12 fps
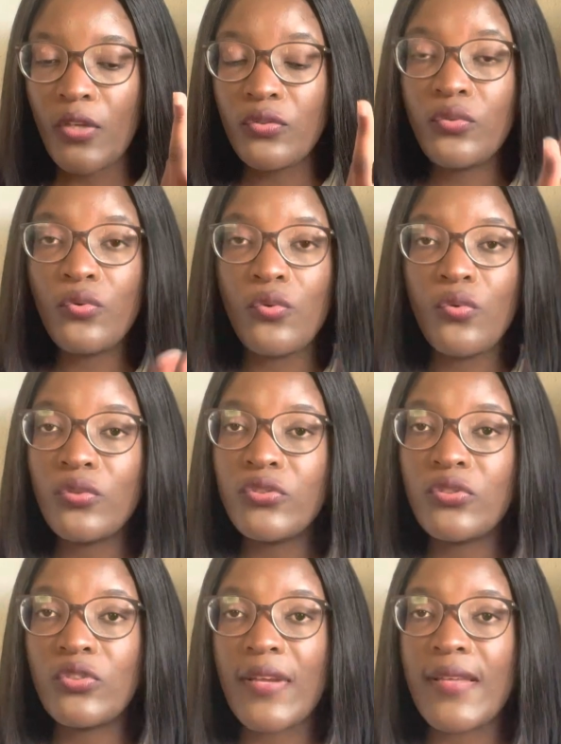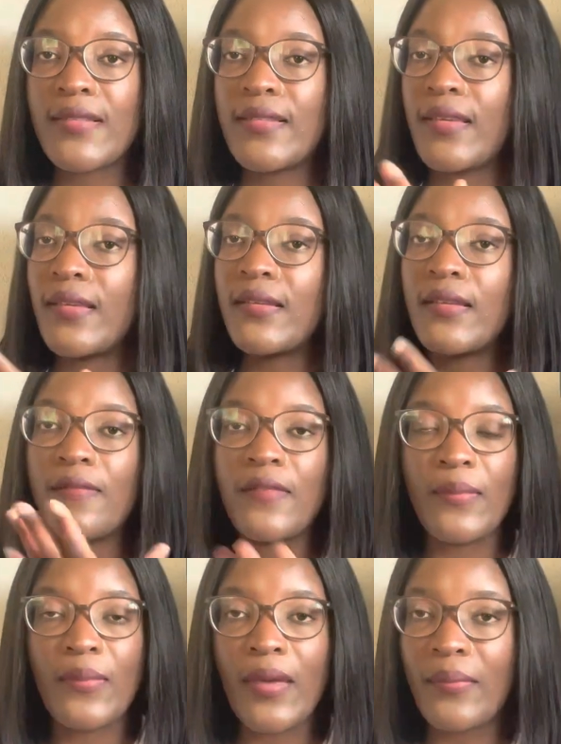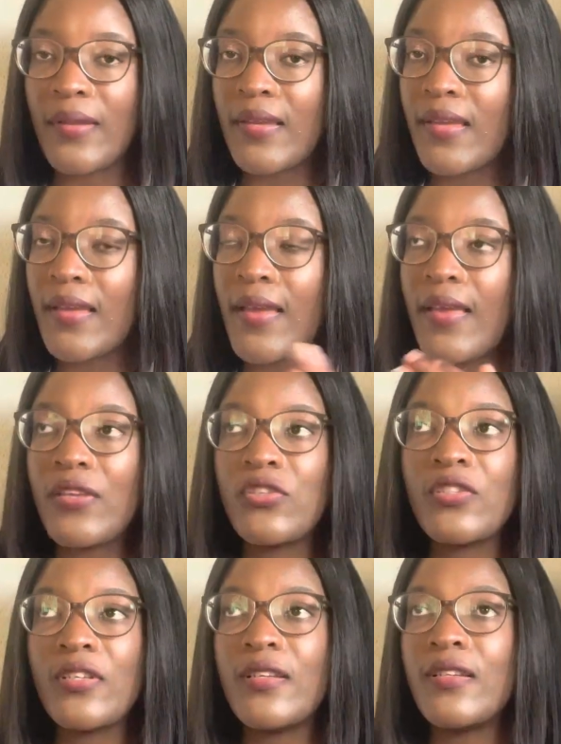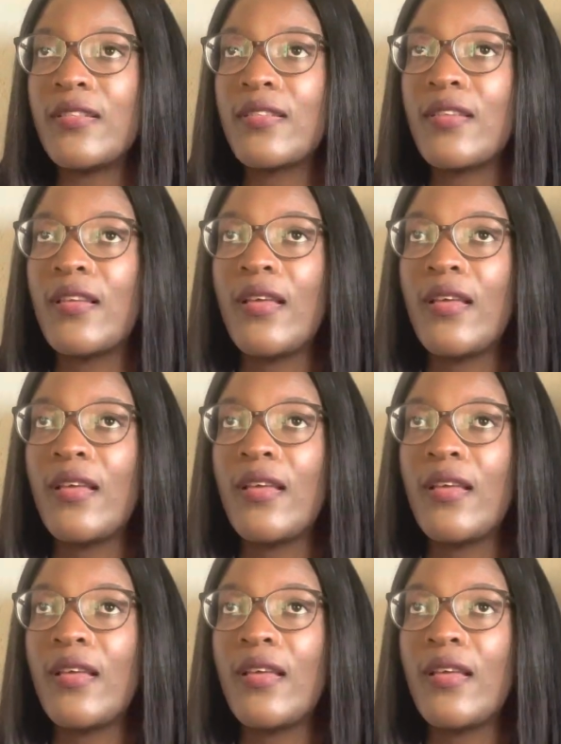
do wound dressing, give them their medications,